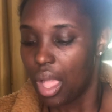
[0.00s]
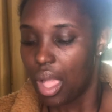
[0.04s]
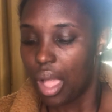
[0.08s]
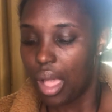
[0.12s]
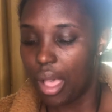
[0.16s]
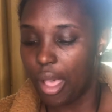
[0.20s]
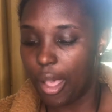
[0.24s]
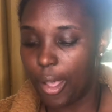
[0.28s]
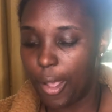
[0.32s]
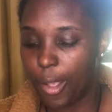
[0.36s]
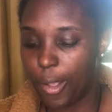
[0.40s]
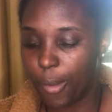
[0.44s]

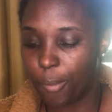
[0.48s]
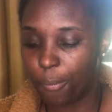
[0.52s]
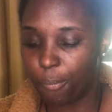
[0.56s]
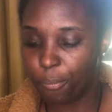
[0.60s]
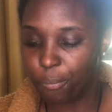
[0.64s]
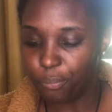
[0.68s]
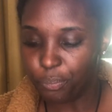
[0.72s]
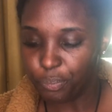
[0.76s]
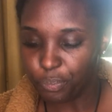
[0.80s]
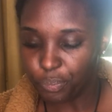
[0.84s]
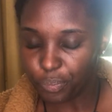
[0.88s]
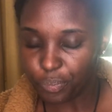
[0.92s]

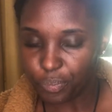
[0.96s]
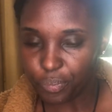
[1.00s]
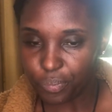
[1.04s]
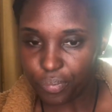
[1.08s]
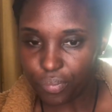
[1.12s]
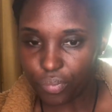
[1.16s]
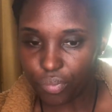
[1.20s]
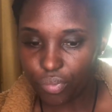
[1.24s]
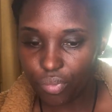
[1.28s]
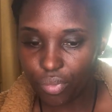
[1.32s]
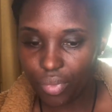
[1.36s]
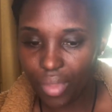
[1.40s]

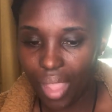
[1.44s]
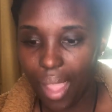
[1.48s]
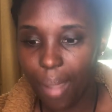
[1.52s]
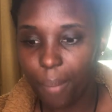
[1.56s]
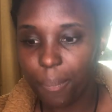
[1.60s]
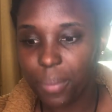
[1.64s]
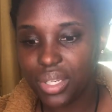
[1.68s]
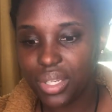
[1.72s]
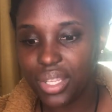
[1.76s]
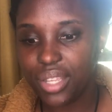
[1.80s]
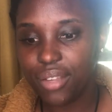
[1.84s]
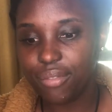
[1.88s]
I
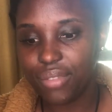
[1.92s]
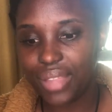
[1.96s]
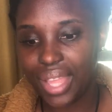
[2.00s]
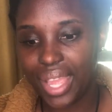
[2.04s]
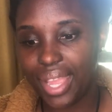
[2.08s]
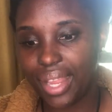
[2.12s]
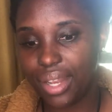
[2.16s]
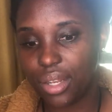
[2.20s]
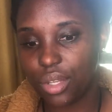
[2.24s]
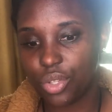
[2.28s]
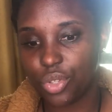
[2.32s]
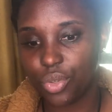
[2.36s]
believe
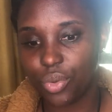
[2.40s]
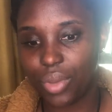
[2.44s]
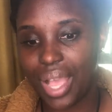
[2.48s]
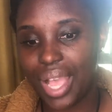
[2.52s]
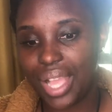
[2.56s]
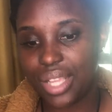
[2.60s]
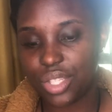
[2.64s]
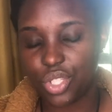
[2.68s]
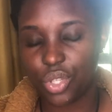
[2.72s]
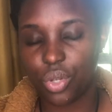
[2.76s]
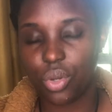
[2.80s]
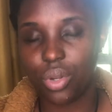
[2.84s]
that you
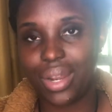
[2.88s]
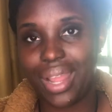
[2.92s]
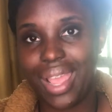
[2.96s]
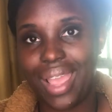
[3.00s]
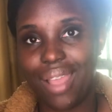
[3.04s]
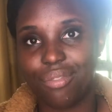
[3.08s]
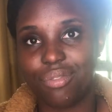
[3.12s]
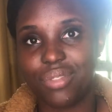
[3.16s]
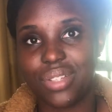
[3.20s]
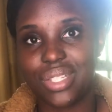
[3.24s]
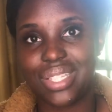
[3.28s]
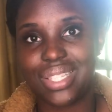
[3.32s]
guys are going to
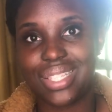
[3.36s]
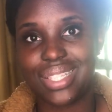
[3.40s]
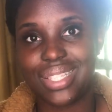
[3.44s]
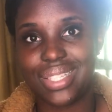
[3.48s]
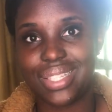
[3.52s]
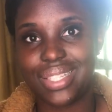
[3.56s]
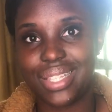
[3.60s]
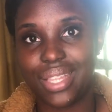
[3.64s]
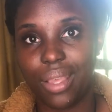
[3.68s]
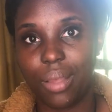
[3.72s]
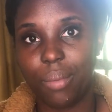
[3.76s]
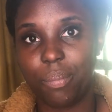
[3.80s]
have to
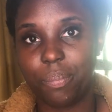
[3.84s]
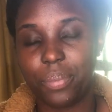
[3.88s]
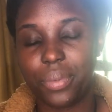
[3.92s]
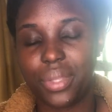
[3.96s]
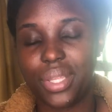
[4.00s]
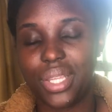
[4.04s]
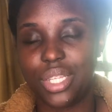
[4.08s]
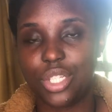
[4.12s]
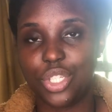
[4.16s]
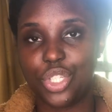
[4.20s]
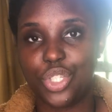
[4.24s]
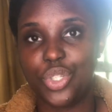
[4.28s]
step
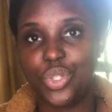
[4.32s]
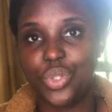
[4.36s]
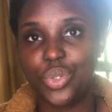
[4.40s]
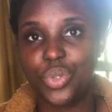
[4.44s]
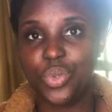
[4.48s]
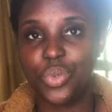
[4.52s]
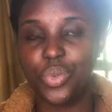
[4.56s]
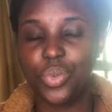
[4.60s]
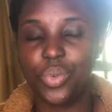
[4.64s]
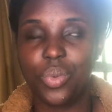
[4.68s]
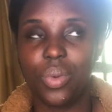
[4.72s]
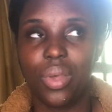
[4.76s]

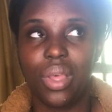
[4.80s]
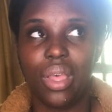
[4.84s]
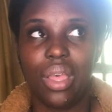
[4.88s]
into